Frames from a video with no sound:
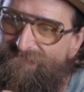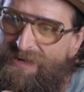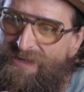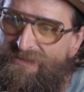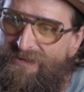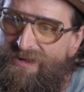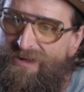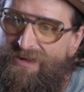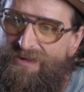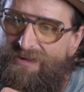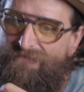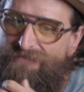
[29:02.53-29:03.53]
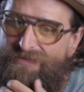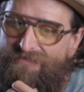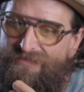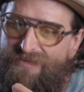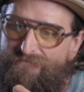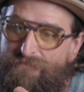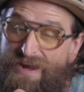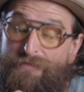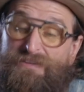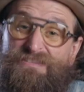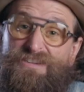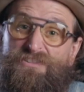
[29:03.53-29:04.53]
and uh, and
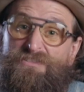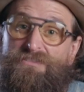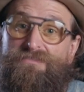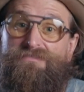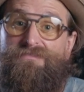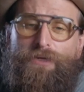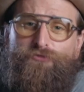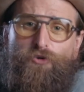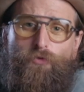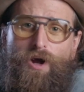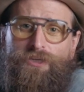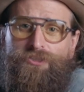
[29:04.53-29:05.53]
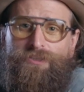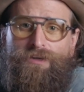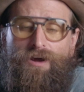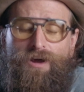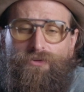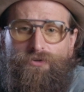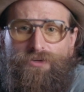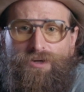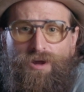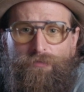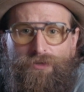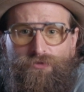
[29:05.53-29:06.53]
babysitters. Thanks for watching. Holler in the
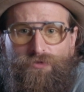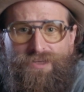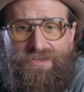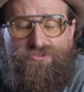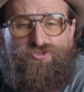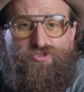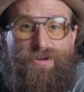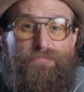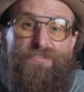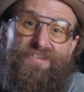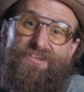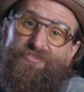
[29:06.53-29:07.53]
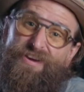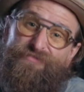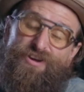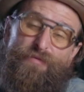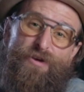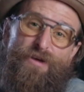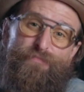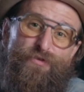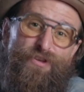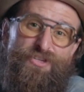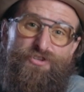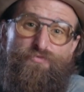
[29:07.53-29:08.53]
comments with any trips that you have coming up or
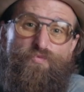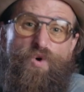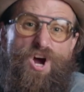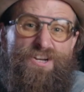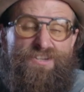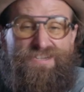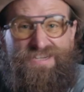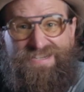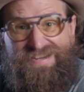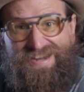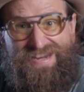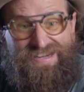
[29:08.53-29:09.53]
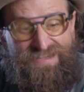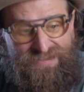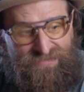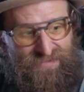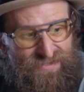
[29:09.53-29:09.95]
that you want to take.